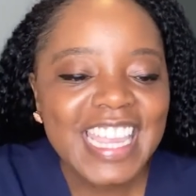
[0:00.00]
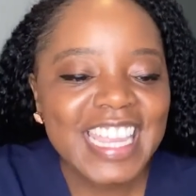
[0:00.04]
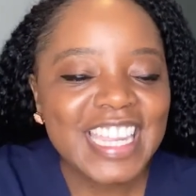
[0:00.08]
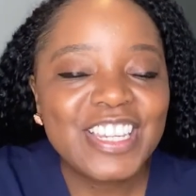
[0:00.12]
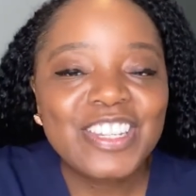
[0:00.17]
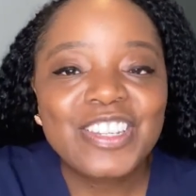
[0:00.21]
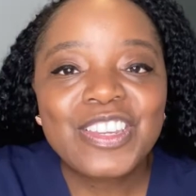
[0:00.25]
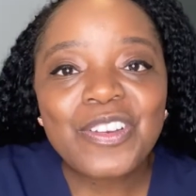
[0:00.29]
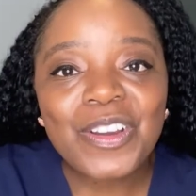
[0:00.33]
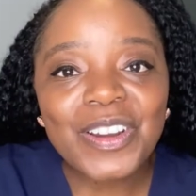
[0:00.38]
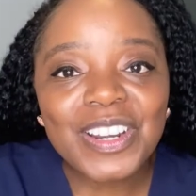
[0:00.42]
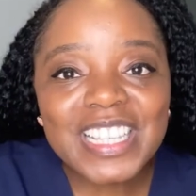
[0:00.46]

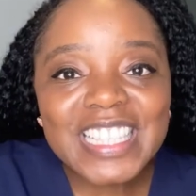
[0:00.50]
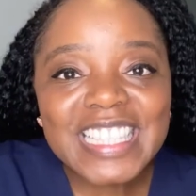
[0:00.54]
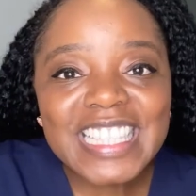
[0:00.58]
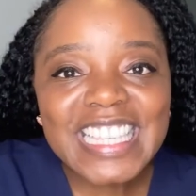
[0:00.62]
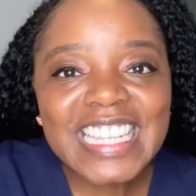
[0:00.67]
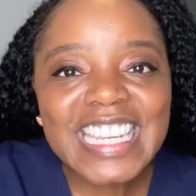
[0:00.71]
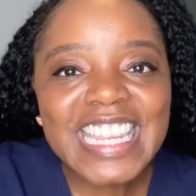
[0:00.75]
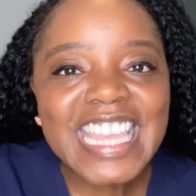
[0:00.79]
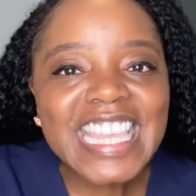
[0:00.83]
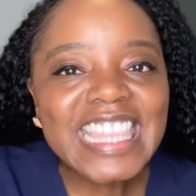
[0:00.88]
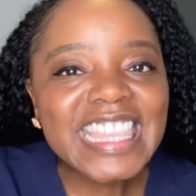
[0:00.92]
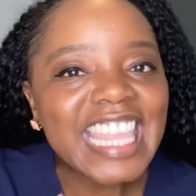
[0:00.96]
in New York
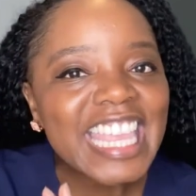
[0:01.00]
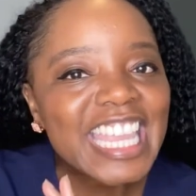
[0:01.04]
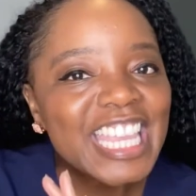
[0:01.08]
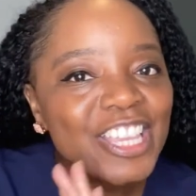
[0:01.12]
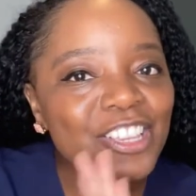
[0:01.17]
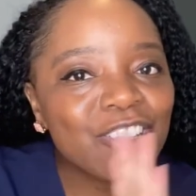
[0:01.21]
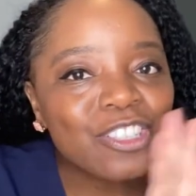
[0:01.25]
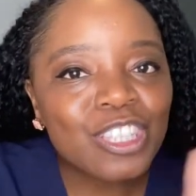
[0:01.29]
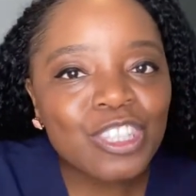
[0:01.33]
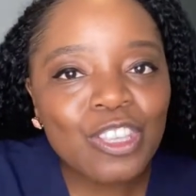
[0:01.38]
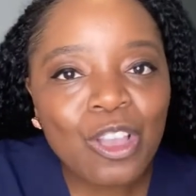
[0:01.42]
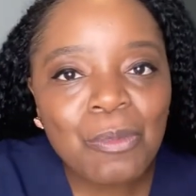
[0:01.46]
City.
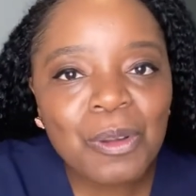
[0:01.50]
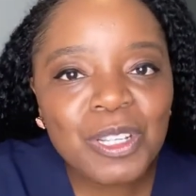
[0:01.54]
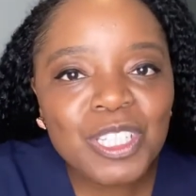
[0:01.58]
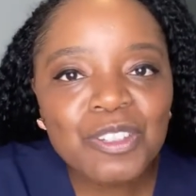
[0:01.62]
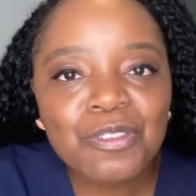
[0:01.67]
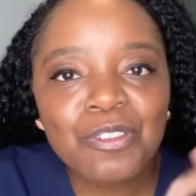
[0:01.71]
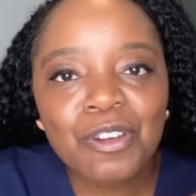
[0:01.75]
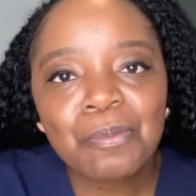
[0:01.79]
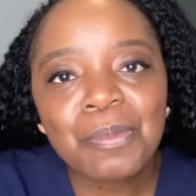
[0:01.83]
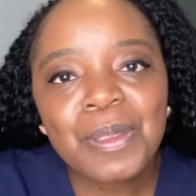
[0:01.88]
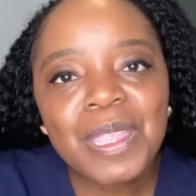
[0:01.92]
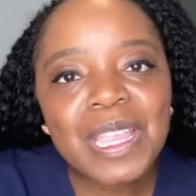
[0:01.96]
Thank you so
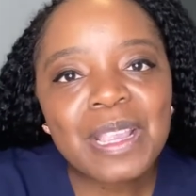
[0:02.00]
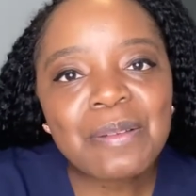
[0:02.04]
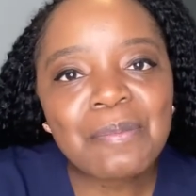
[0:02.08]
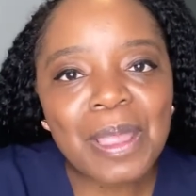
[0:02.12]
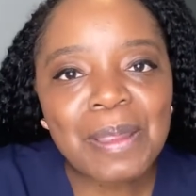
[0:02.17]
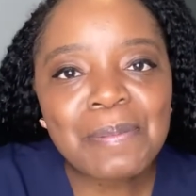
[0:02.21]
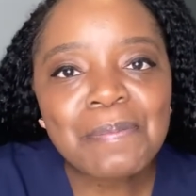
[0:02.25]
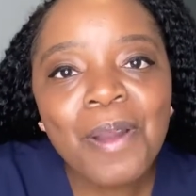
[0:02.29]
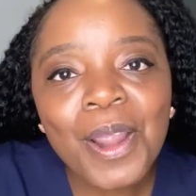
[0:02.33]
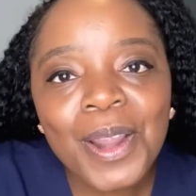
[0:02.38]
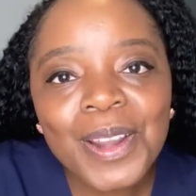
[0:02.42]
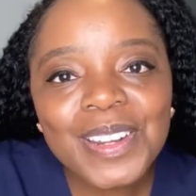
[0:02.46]
much for being
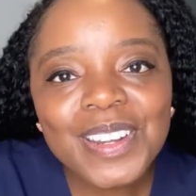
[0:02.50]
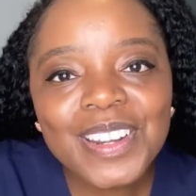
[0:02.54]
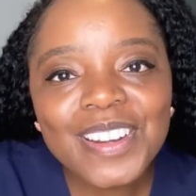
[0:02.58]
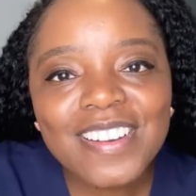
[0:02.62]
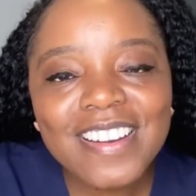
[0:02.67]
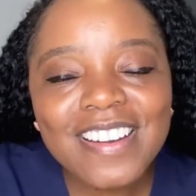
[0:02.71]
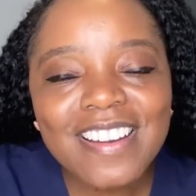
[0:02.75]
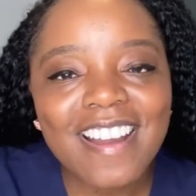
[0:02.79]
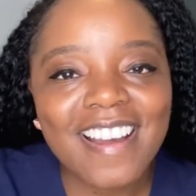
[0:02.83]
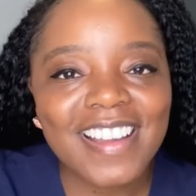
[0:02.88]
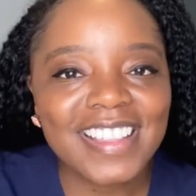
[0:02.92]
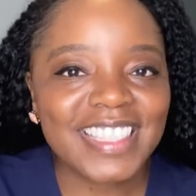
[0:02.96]
my
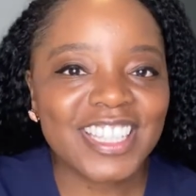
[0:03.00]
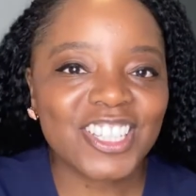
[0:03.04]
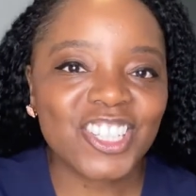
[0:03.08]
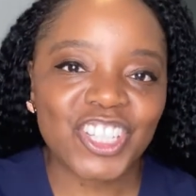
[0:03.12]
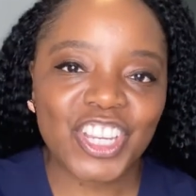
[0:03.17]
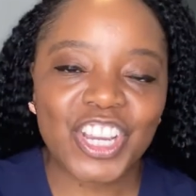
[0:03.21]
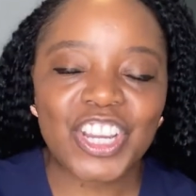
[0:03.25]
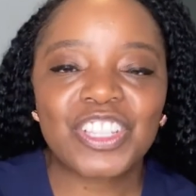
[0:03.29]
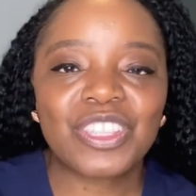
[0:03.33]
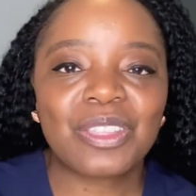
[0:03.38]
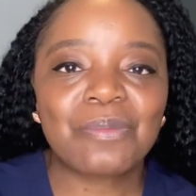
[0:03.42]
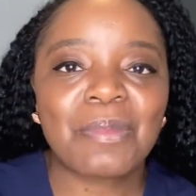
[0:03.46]
partner on the
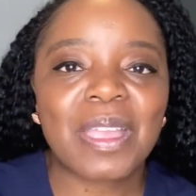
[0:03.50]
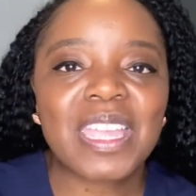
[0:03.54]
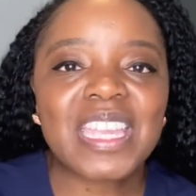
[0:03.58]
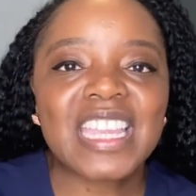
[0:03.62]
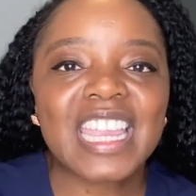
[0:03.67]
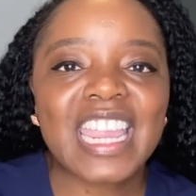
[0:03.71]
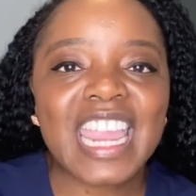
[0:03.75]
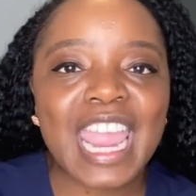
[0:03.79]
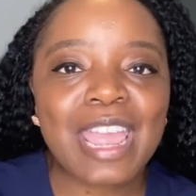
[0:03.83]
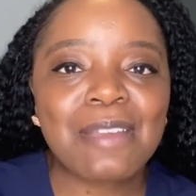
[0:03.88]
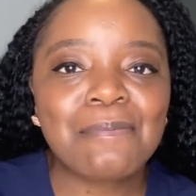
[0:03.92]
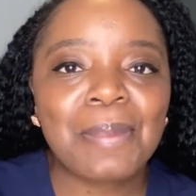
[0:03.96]
Share the
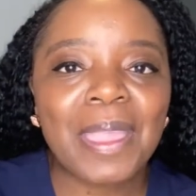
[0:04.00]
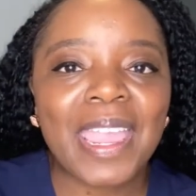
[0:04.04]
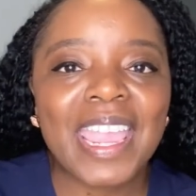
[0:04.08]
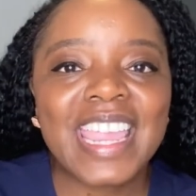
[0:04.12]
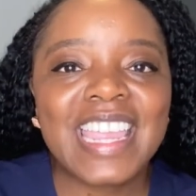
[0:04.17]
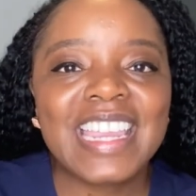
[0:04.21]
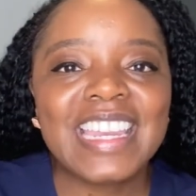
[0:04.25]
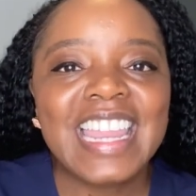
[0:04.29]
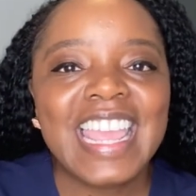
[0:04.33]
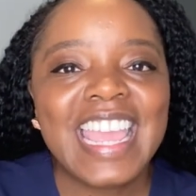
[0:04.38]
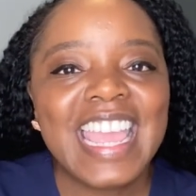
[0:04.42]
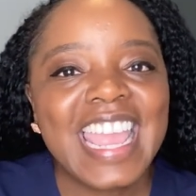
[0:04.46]
Mic
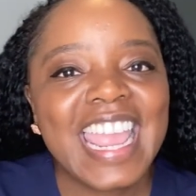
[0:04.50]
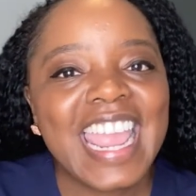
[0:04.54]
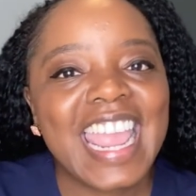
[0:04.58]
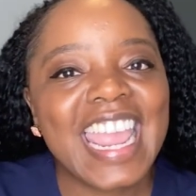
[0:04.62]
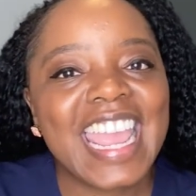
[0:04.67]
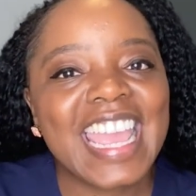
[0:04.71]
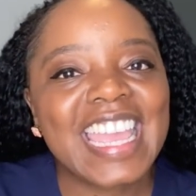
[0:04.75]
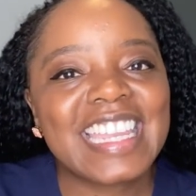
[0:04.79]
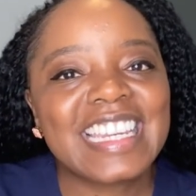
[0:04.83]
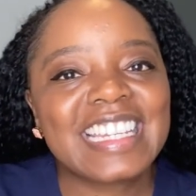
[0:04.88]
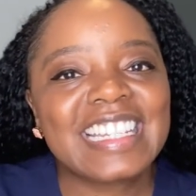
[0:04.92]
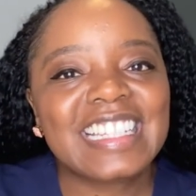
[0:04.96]
campaign,
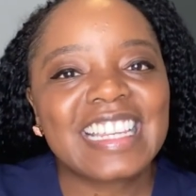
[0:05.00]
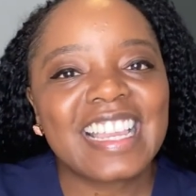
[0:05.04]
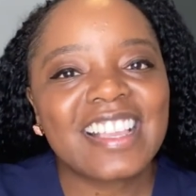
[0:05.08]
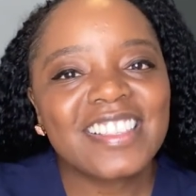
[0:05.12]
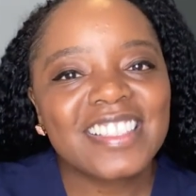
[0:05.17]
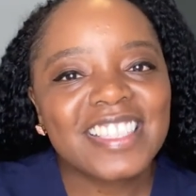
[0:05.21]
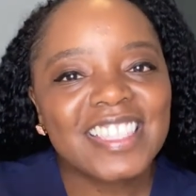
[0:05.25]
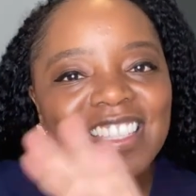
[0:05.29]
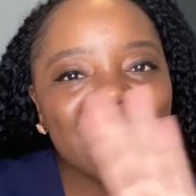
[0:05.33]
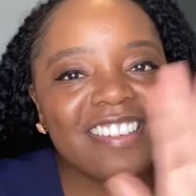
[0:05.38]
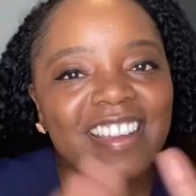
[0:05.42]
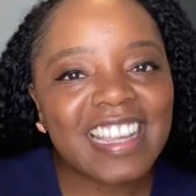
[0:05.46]
and
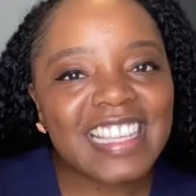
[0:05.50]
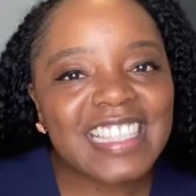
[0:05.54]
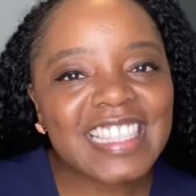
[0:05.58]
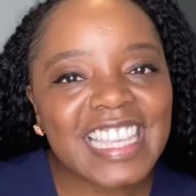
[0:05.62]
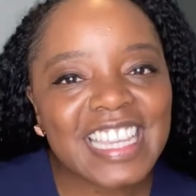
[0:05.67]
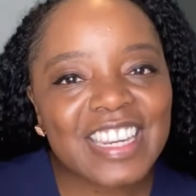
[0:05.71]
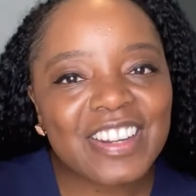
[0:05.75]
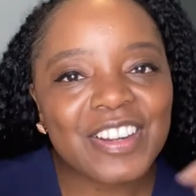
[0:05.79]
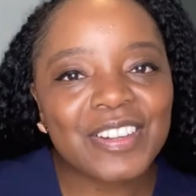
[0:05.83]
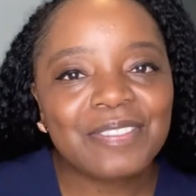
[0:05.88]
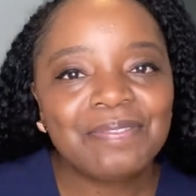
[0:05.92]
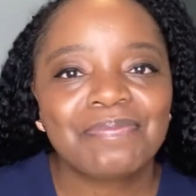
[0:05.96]
I'll see you guys
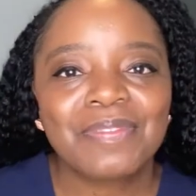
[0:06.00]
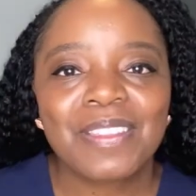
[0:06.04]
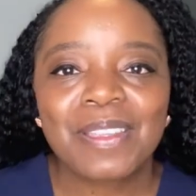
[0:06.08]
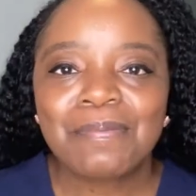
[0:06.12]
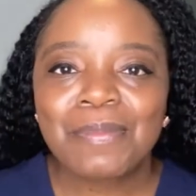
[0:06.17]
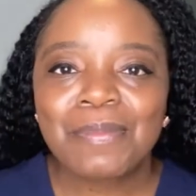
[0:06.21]
later.